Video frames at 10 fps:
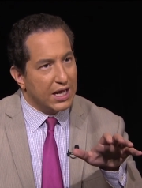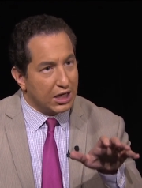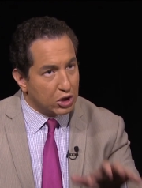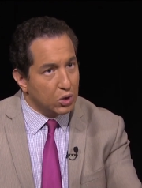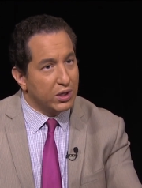
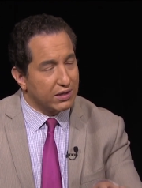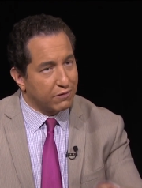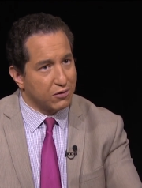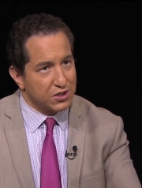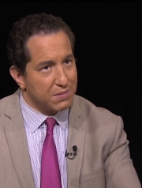including the
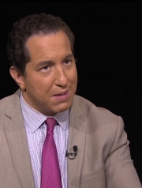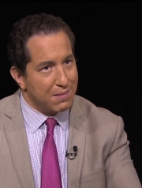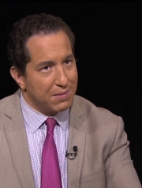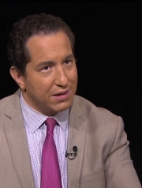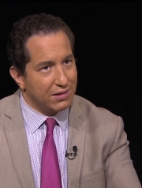First
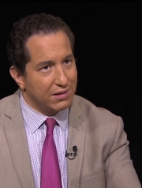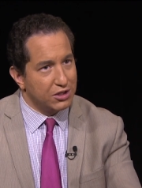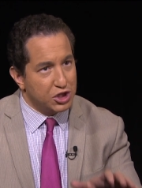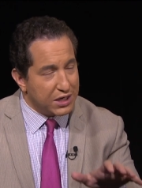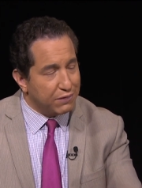Amendment,
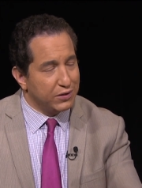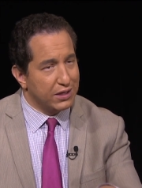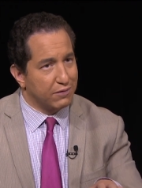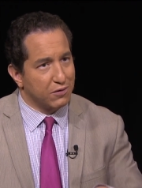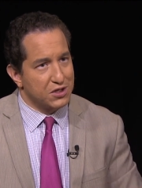chiefly
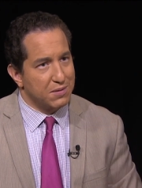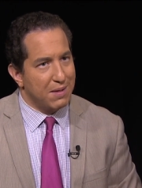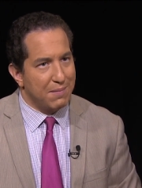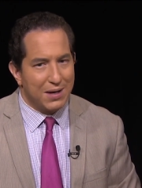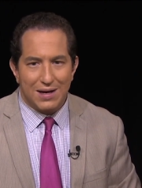the First
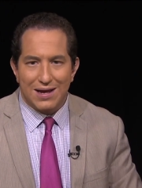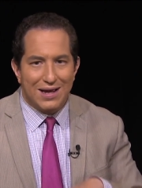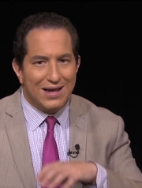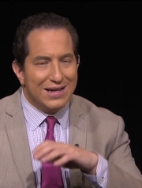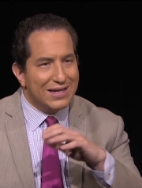Amendment,
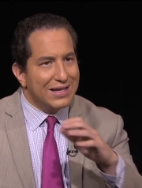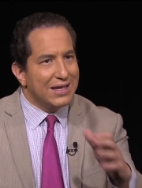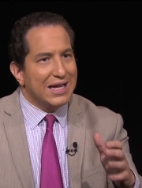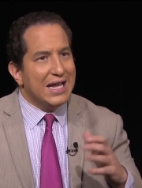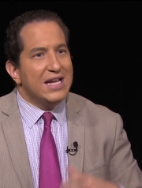
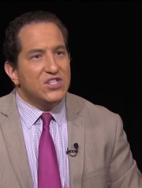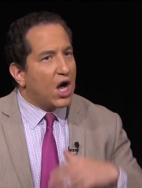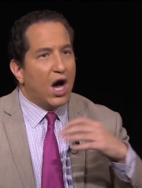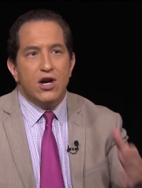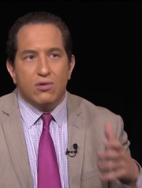his
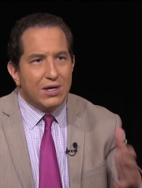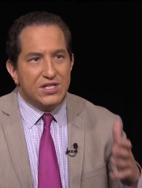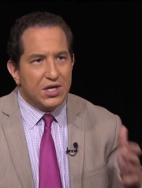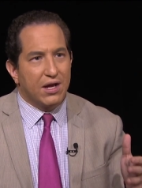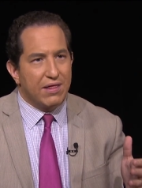
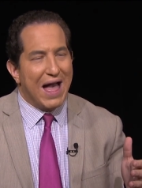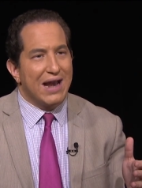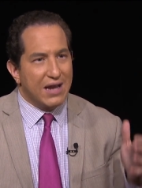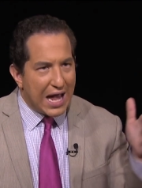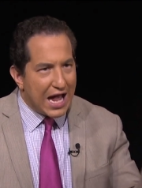utterance
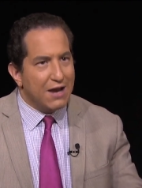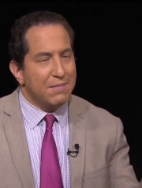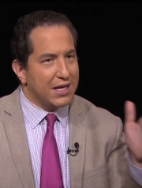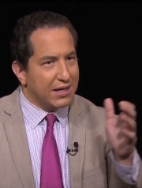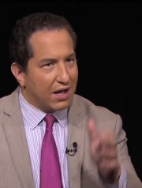that
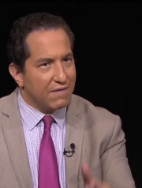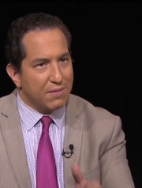enemy of